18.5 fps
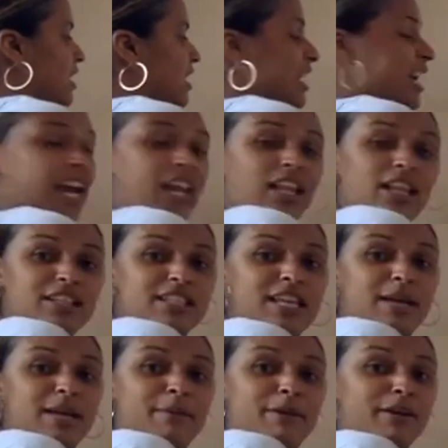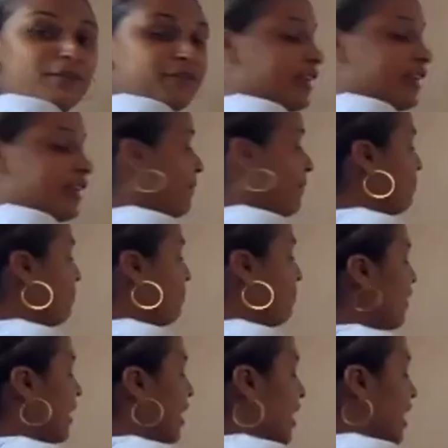Kind of look like a butterfly.
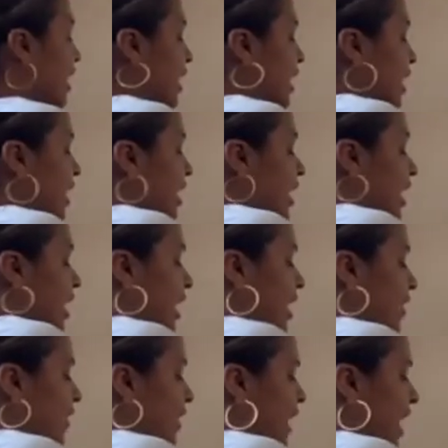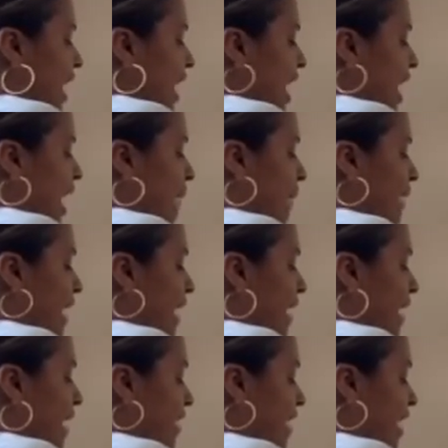And then I'm going to
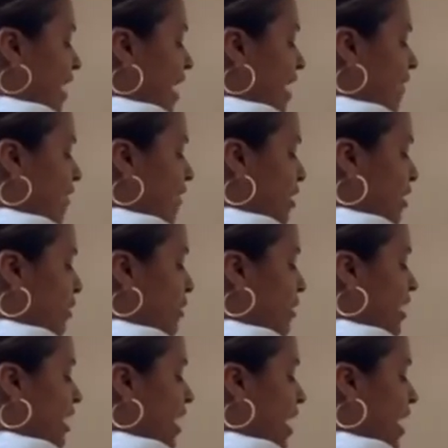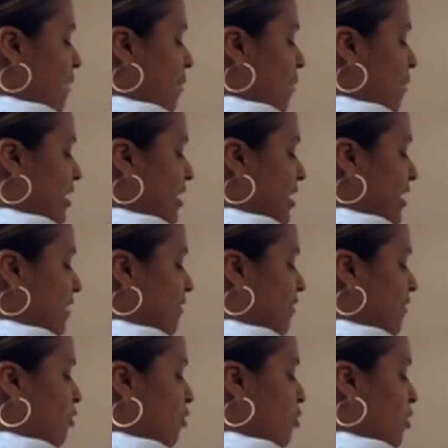have it have, you know what? I want it to have
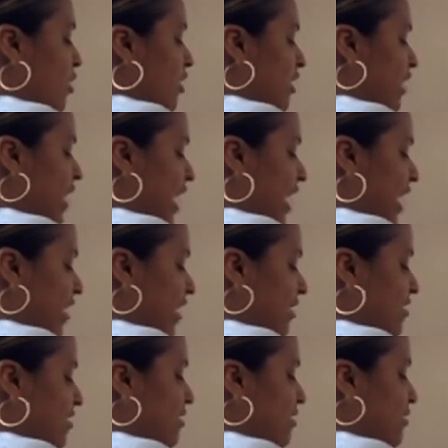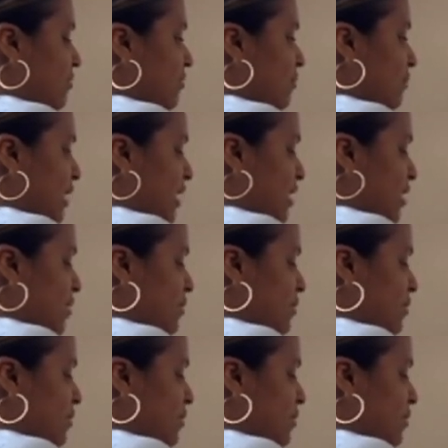4 legs, because